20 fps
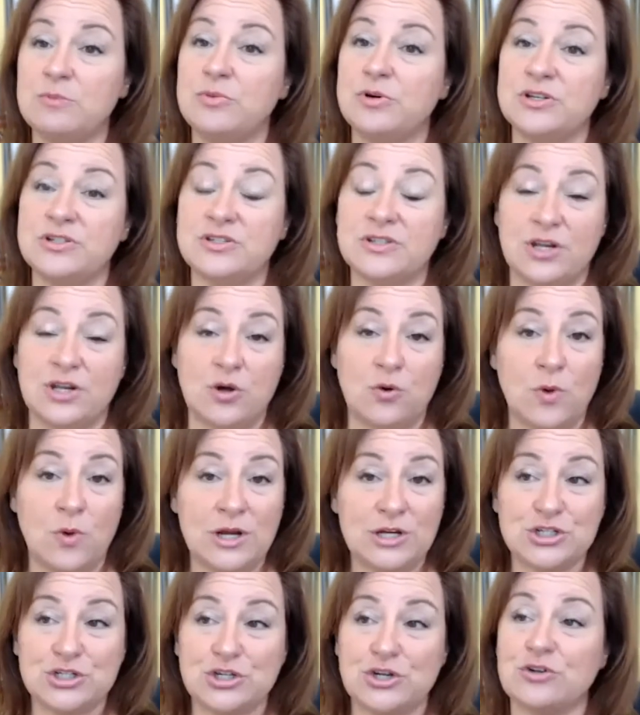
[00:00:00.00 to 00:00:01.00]
books. They don't
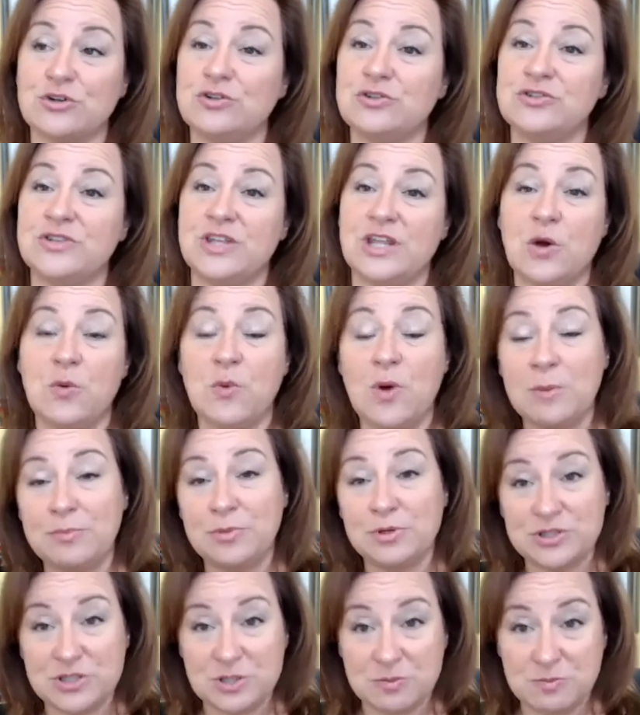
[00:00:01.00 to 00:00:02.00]
want journals. They don't want
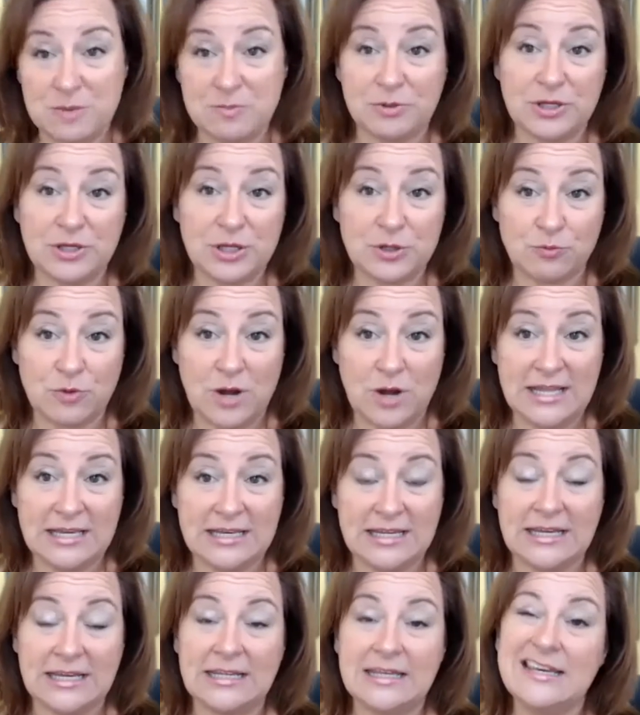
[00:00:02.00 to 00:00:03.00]
books that people can write
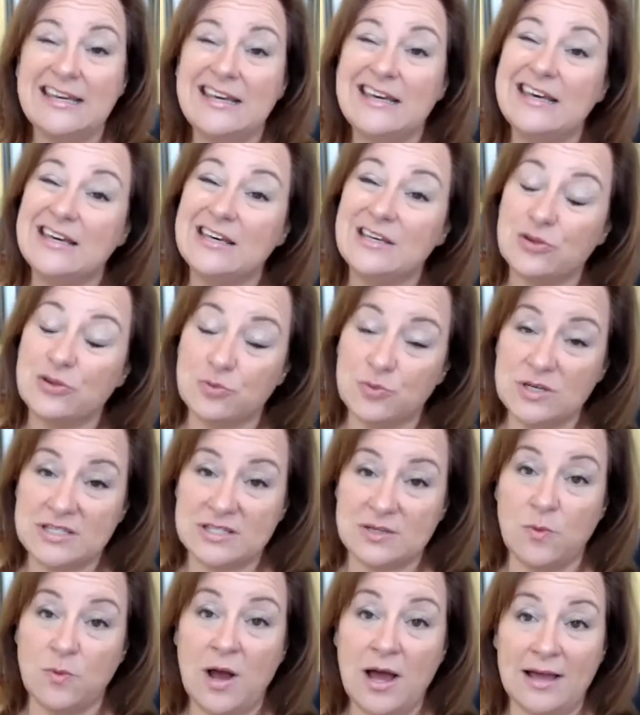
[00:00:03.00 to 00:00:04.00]
in. The
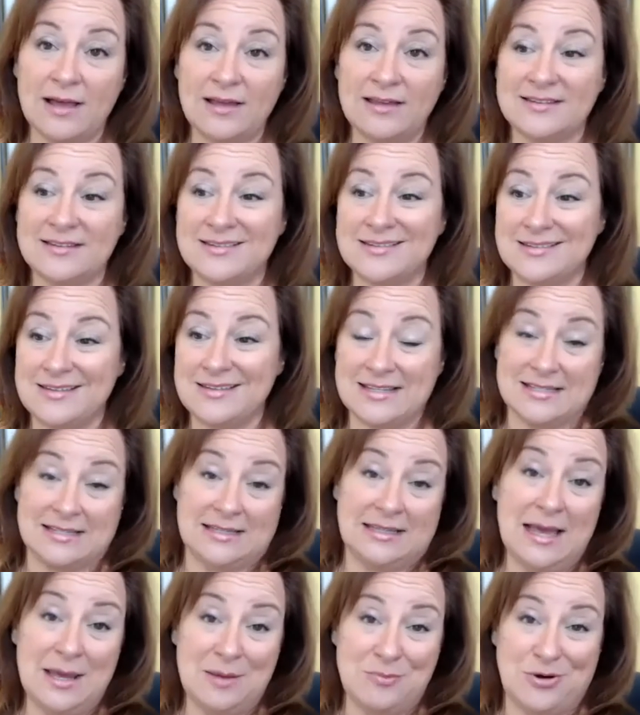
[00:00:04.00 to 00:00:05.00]
reason why is it's a
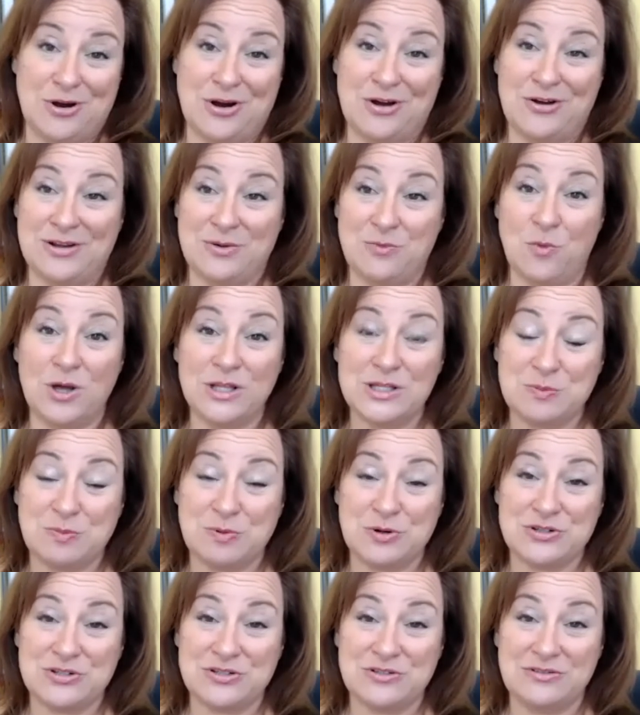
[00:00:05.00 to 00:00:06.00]
library, and once a
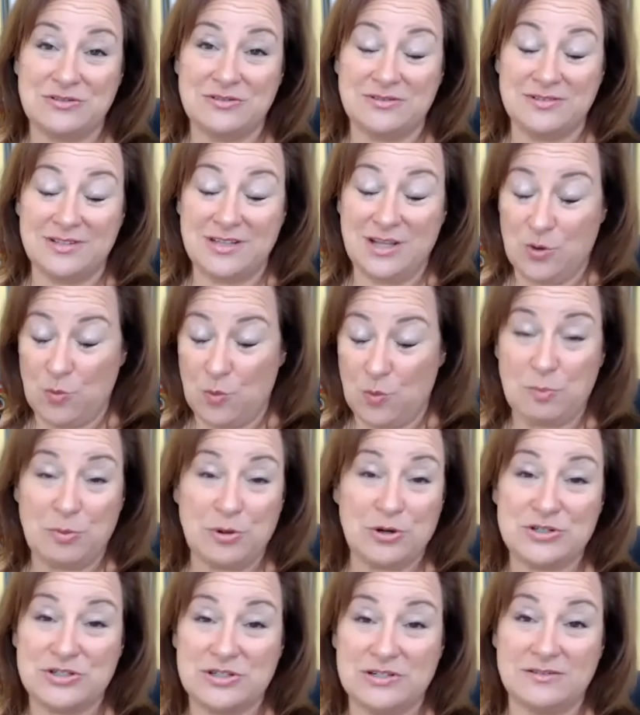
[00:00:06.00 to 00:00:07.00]

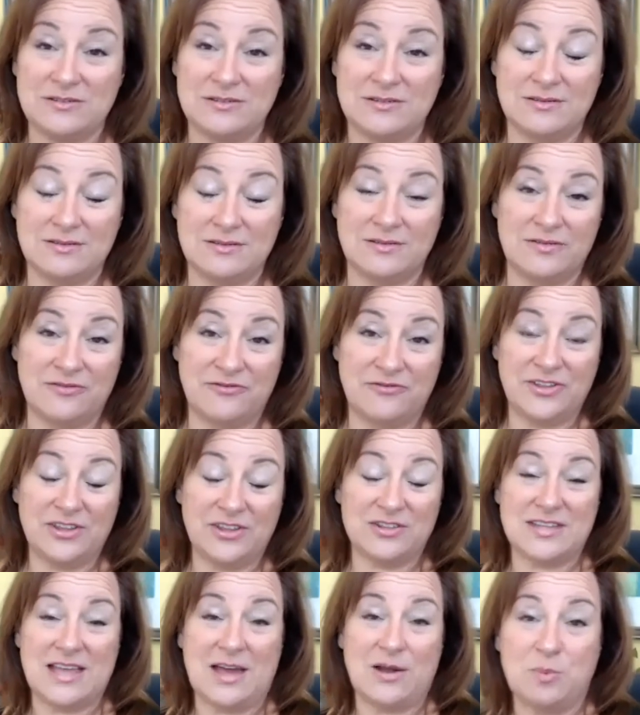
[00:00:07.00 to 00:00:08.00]
person
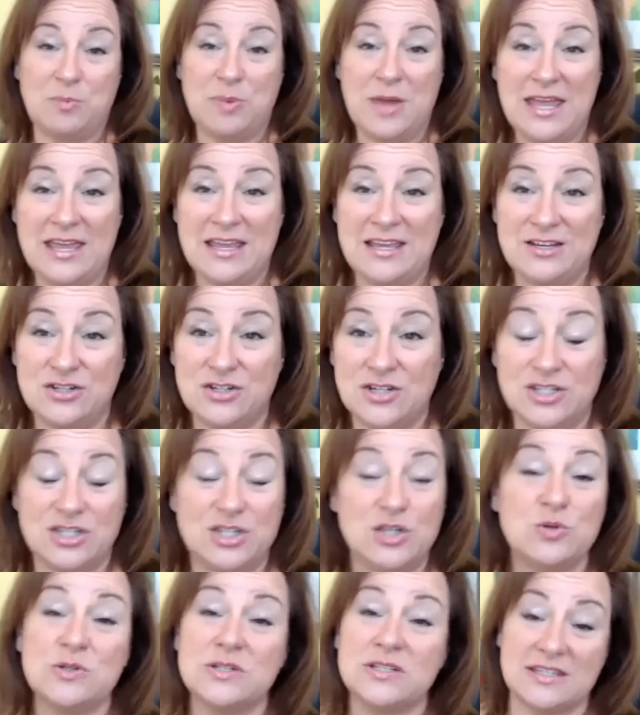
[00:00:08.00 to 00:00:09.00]
fills out a page, it's
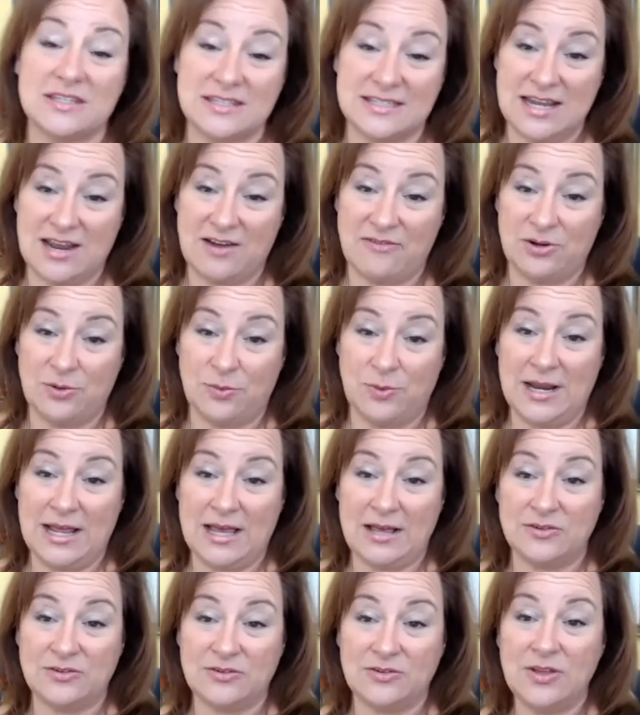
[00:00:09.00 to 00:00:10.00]
useless to everyone
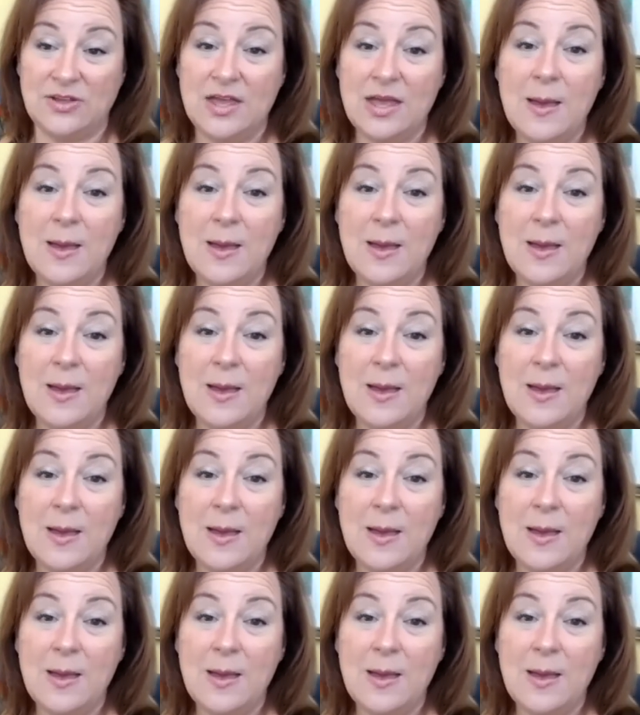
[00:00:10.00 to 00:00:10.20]
else.